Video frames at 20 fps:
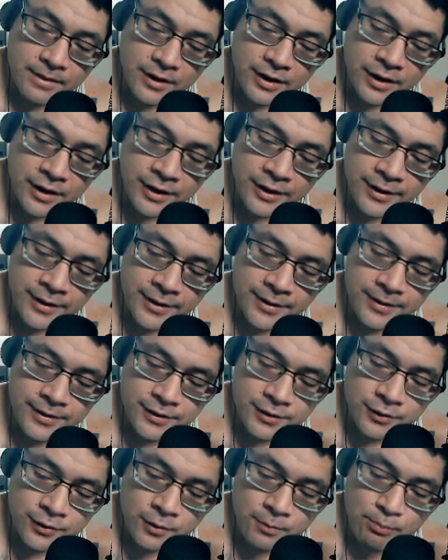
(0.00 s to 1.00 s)
uh,
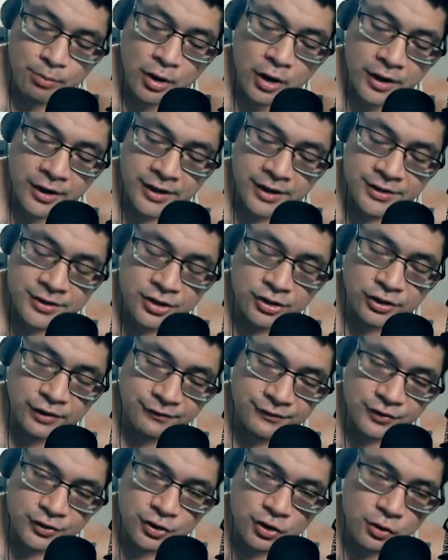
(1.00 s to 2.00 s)
you know part in their
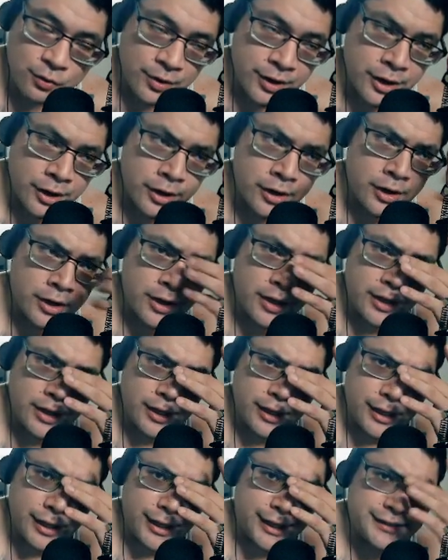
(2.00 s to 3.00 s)
lifting career.
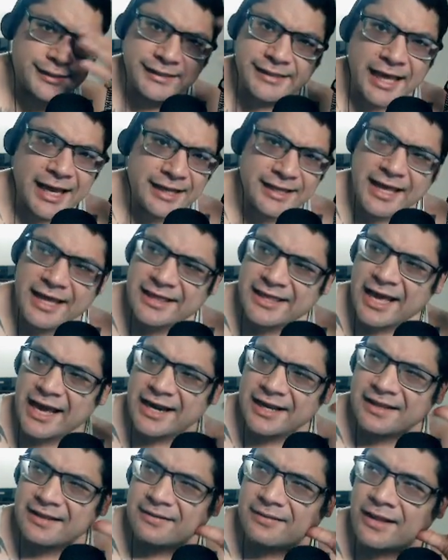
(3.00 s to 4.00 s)
It's like that
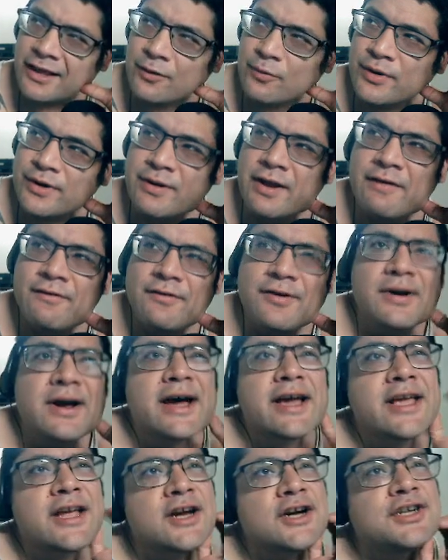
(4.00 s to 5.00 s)
that like whenever I
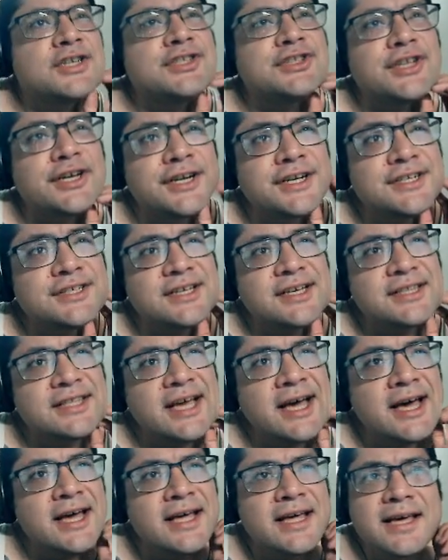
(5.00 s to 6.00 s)
hear studies like
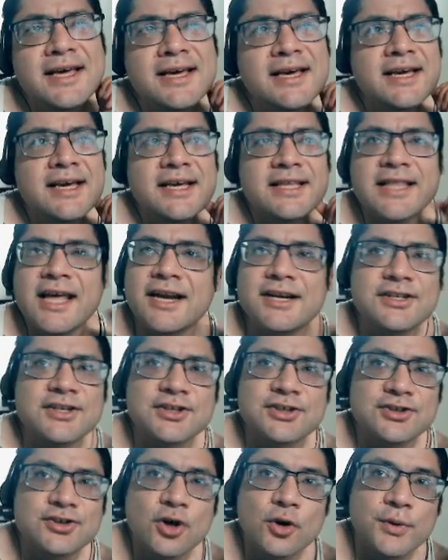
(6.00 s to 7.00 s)
that, that is
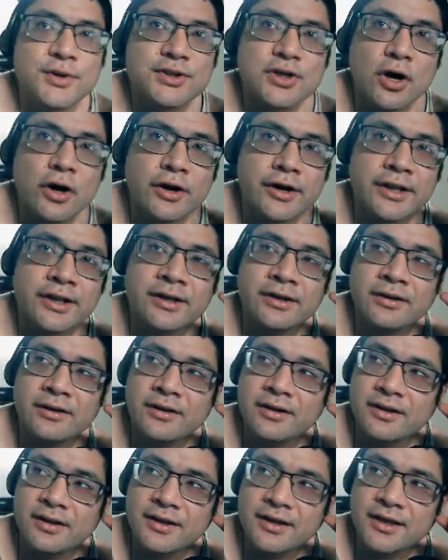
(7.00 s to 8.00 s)
just so retarded.
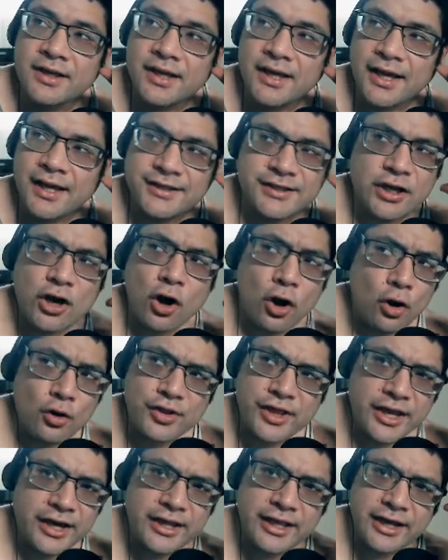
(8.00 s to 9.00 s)
It's like, oh,
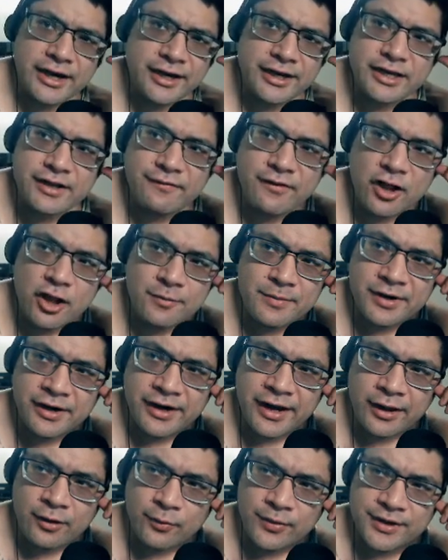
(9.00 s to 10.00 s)
they didn't get any development in
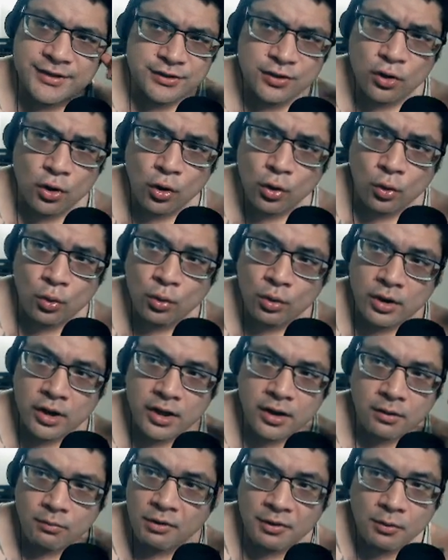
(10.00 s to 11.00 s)
eight weeks. Who?
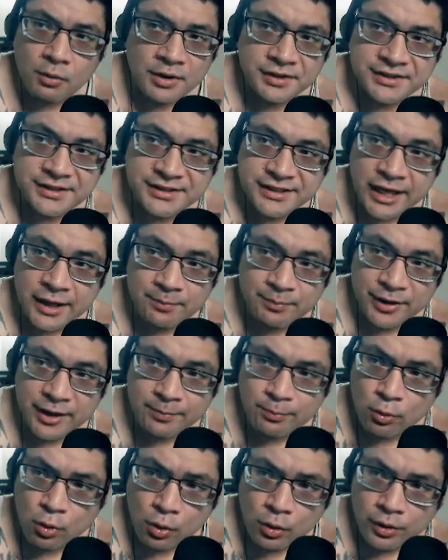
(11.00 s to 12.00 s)
What was it? Ten
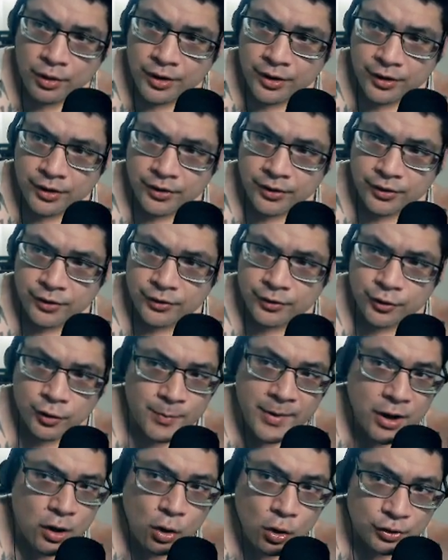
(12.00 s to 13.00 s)
people? You
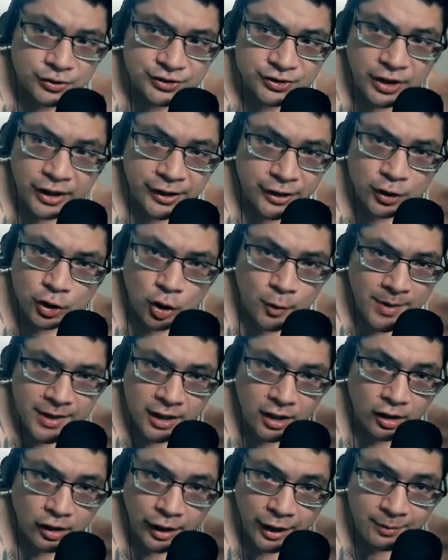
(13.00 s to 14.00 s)
made a whole study and you're gonna make
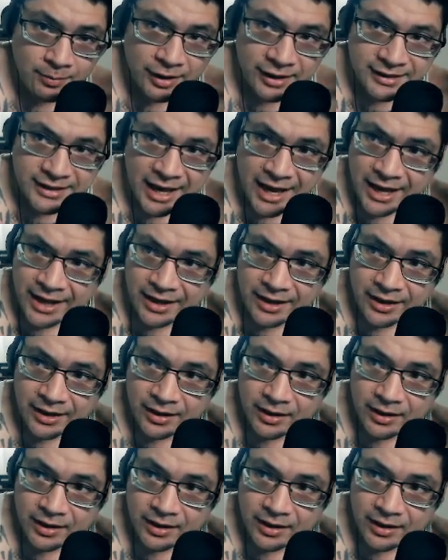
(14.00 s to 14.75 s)
a claim like that